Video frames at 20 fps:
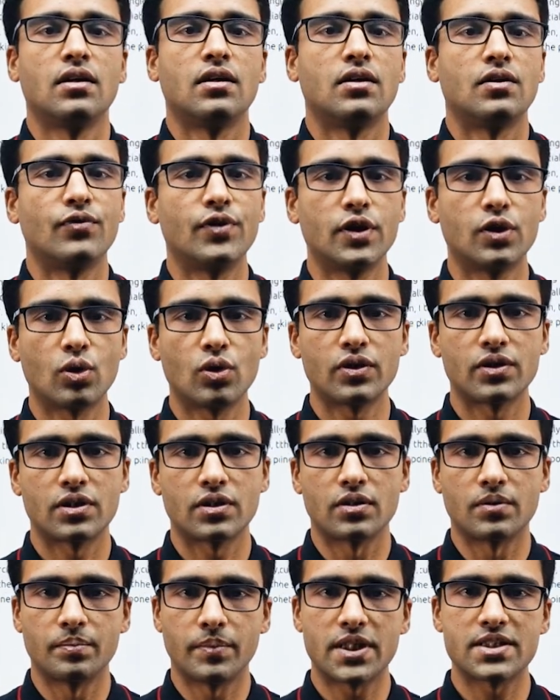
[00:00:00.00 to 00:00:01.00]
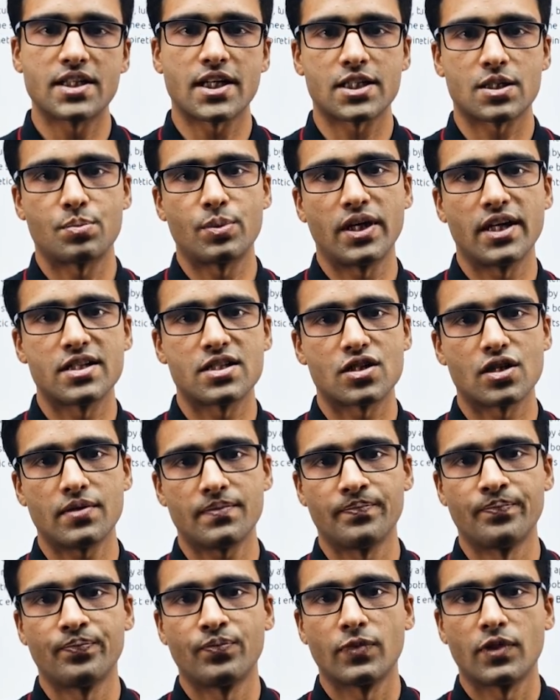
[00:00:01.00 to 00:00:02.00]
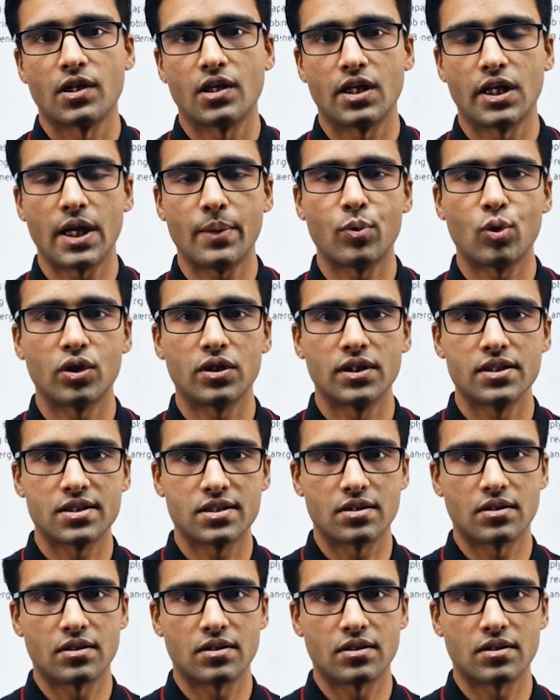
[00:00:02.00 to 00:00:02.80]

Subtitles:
without much explanation about this,